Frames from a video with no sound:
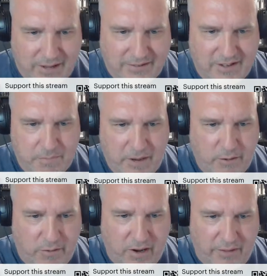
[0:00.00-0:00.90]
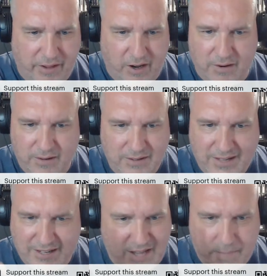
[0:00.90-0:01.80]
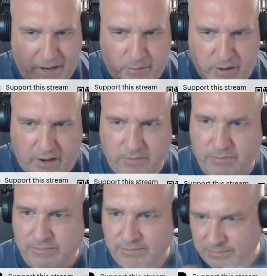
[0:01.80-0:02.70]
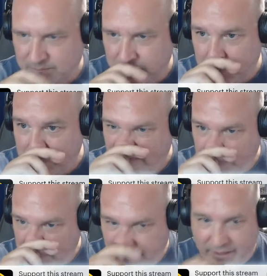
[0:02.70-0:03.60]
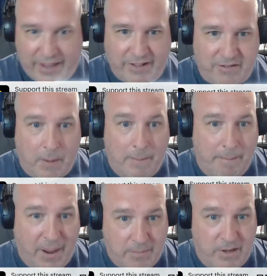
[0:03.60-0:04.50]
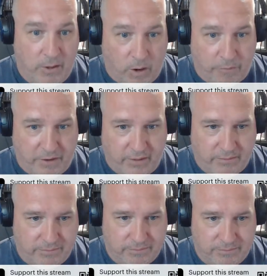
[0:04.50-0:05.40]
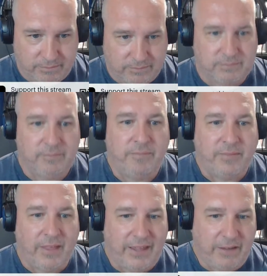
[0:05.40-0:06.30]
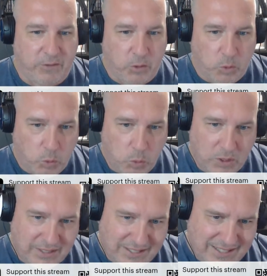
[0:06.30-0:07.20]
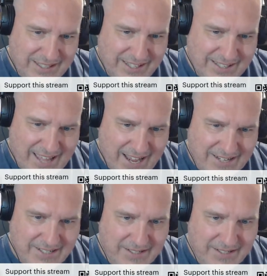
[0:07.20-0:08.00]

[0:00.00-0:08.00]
says Patreon there. It's not Patreon. It's Buy Me a Coffee. If you click that